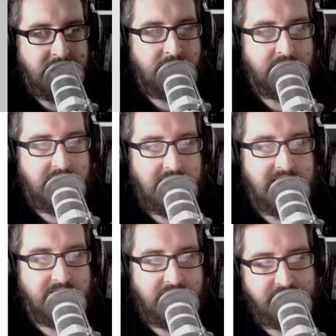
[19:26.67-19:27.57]
for the
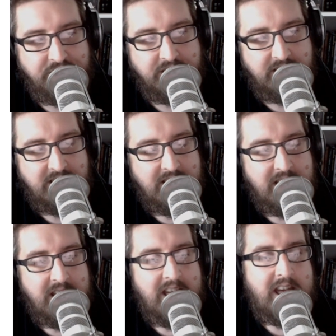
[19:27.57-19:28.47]
invasion.
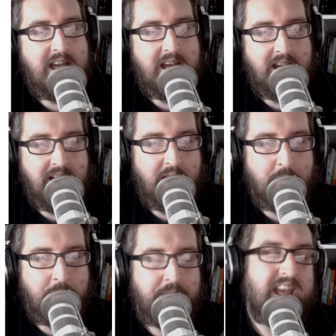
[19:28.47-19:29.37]

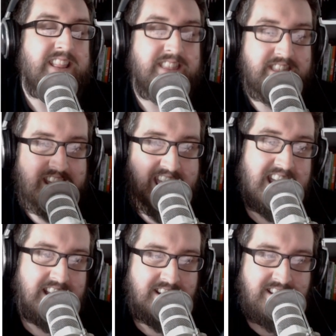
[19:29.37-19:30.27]
And
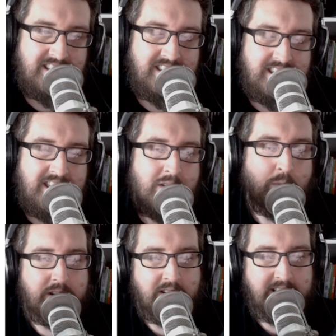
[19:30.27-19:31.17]
then we
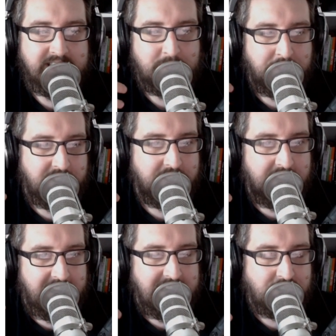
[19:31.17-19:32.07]
tie in some of the other
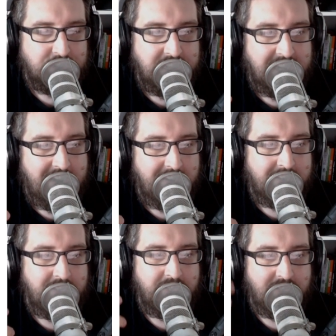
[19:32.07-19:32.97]
interesting
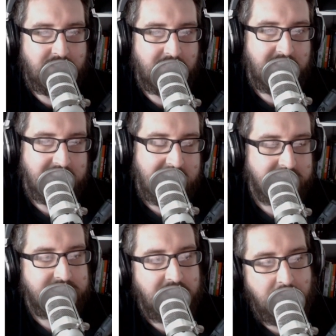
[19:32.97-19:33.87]
characters and stuff like that.
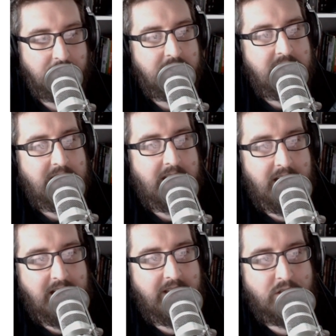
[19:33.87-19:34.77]
So
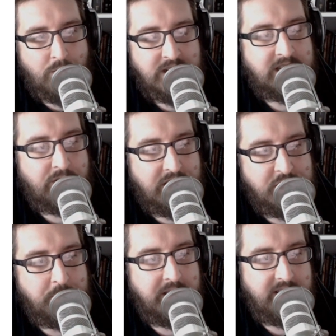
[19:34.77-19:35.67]
the rest of the
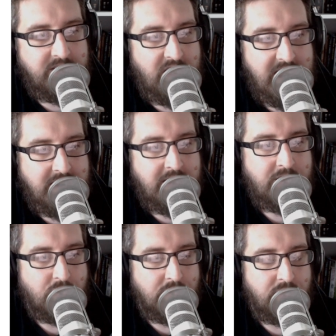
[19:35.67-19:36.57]
Fellowship that is then
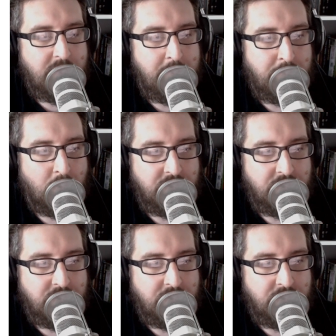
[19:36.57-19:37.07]
sort of brought